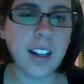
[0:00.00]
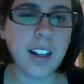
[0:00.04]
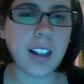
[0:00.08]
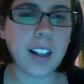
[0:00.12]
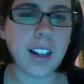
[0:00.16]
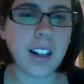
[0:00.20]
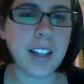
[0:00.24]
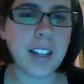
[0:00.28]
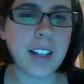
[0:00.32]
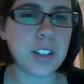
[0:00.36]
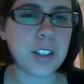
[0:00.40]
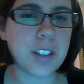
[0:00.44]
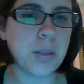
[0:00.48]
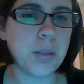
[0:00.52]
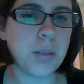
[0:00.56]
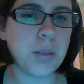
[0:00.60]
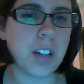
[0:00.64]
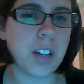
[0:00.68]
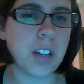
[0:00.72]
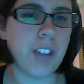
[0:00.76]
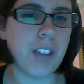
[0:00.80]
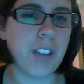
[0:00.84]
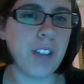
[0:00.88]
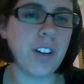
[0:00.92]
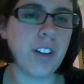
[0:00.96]
classroom,
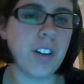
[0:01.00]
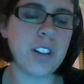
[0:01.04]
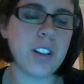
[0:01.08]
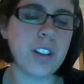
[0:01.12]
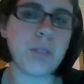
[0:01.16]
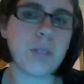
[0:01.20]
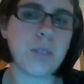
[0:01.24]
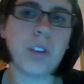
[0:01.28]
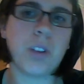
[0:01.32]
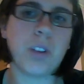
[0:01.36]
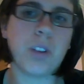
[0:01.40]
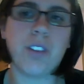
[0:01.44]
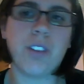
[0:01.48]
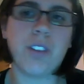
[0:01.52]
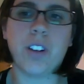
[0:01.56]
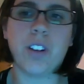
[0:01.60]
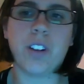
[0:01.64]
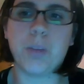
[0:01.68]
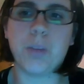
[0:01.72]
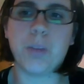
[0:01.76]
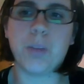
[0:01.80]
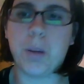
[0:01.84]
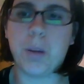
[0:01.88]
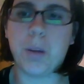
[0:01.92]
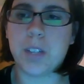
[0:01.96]
and I found some really
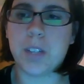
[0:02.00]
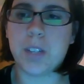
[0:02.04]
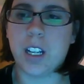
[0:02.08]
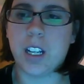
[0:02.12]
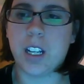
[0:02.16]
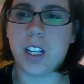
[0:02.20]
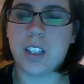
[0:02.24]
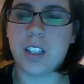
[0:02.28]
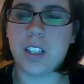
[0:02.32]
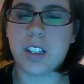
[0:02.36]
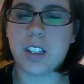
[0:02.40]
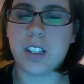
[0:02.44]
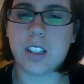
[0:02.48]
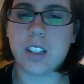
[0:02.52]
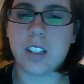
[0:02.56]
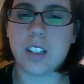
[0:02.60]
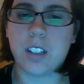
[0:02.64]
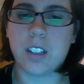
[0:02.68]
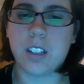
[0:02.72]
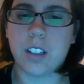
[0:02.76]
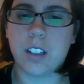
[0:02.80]
fun websites